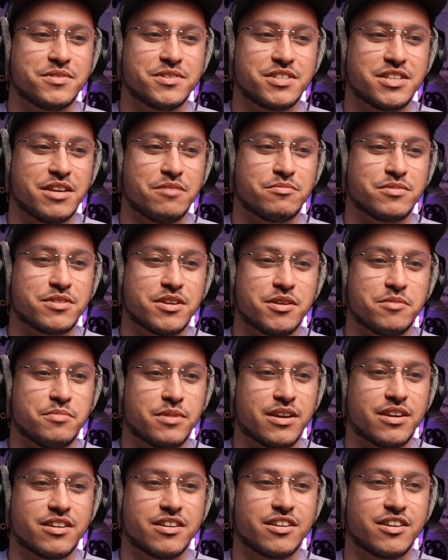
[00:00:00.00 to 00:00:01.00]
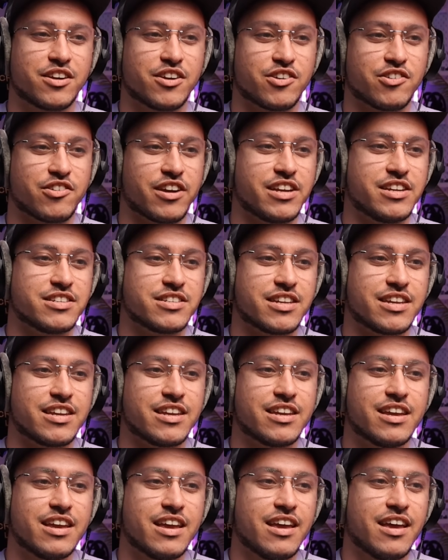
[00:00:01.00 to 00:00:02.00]
seemed a bit
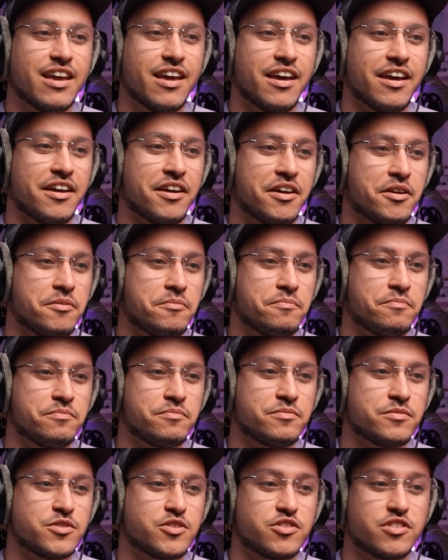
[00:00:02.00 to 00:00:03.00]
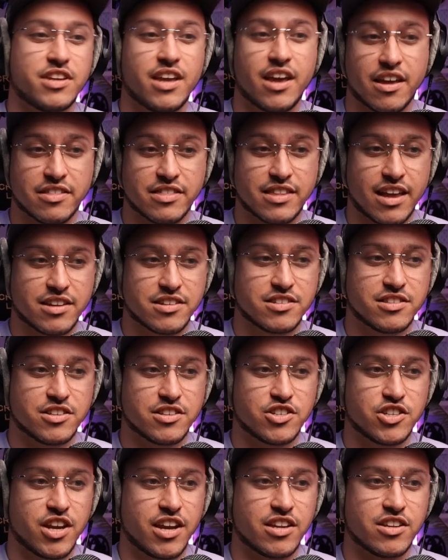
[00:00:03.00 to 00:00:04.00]
crazy. So yeah, that's
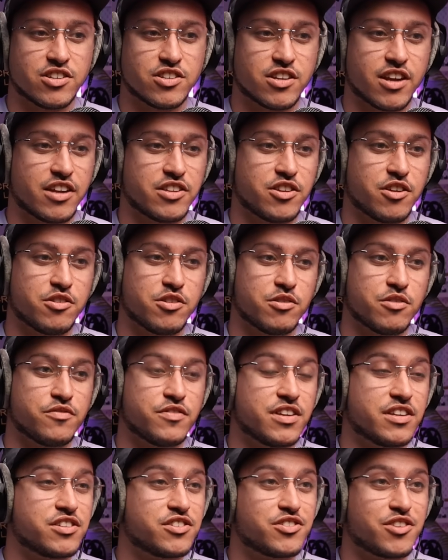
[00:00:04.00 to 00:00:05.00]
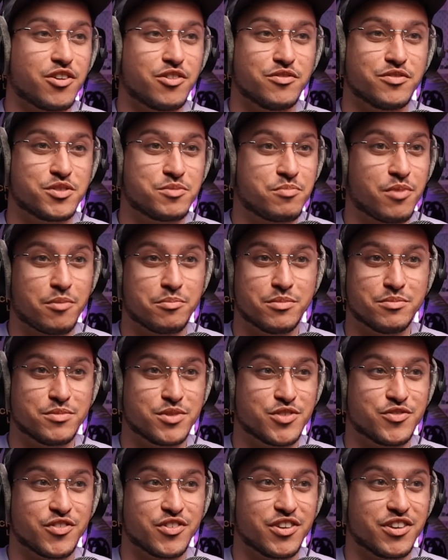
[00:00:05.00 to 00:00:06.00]
the change. I don't know if this solves
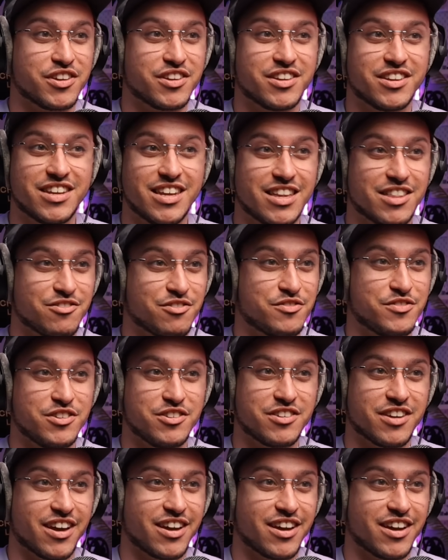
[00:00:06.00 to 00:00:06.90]
problems for either of you